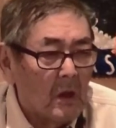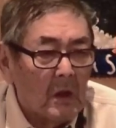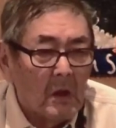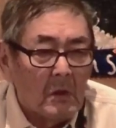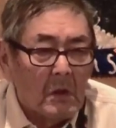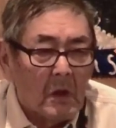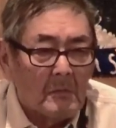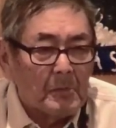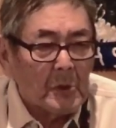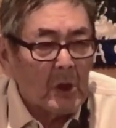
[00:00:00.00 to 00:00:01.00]
I'm
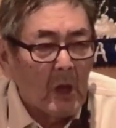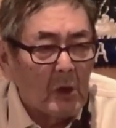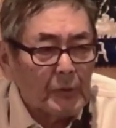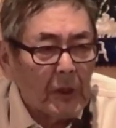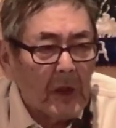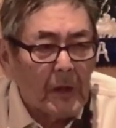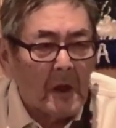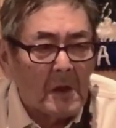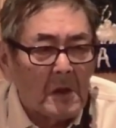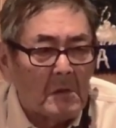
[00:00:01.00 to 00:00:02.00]
proud that I
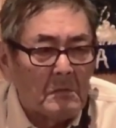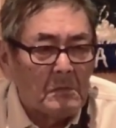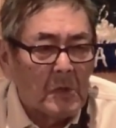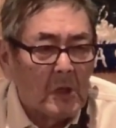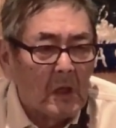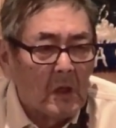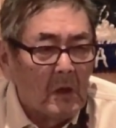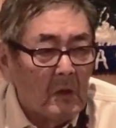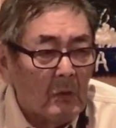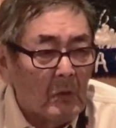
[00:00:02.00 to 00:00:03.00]
am
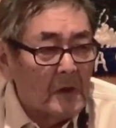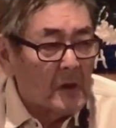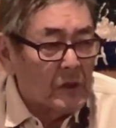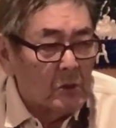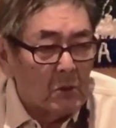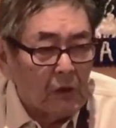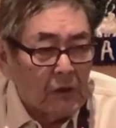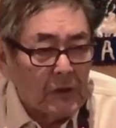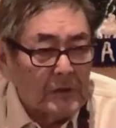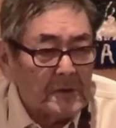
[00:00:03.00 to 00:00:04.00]
one of your
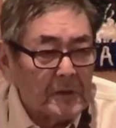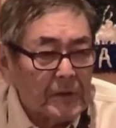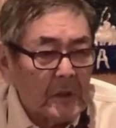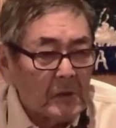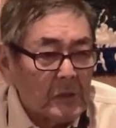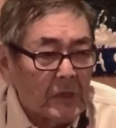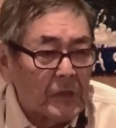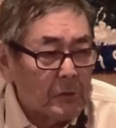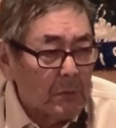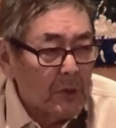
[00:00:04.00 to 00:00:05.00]
leaders that can
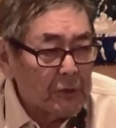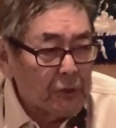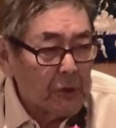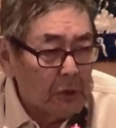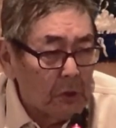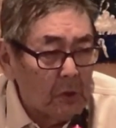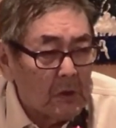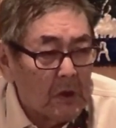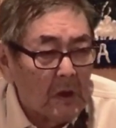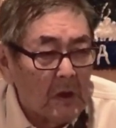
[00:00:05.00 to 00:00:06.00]
speak to you
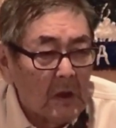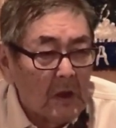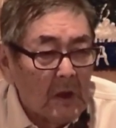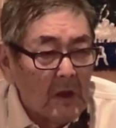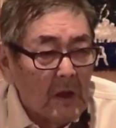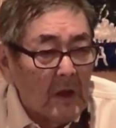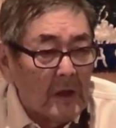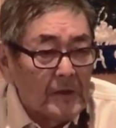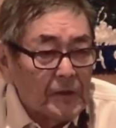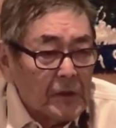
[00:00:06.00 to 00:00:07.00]
and
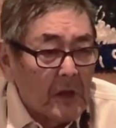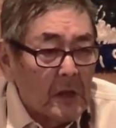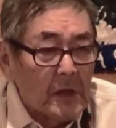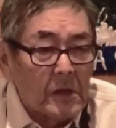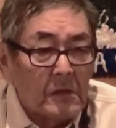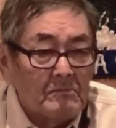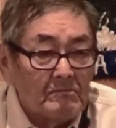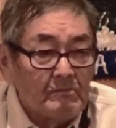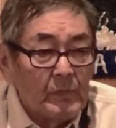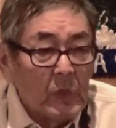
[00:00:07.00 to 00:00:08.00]
say,
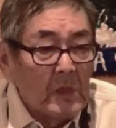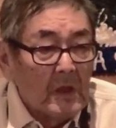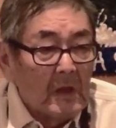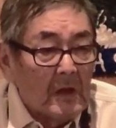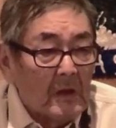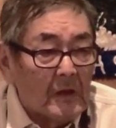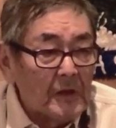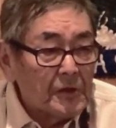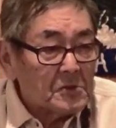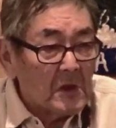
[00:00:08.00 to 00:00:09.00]
let's
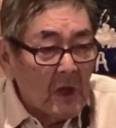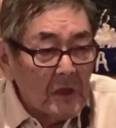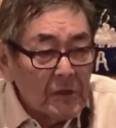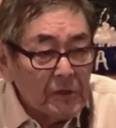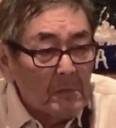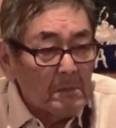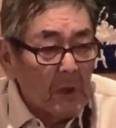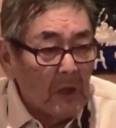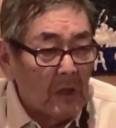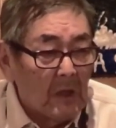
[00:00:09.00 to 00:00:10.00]
rise up
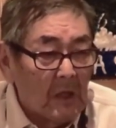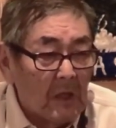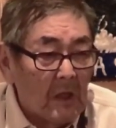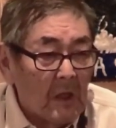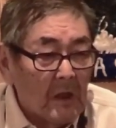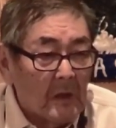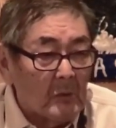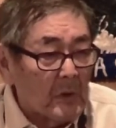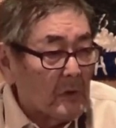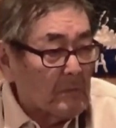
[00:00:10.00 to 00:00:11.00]
and we
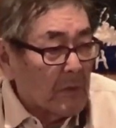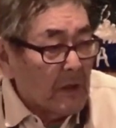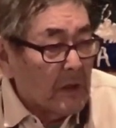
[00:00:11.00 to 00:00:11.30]
be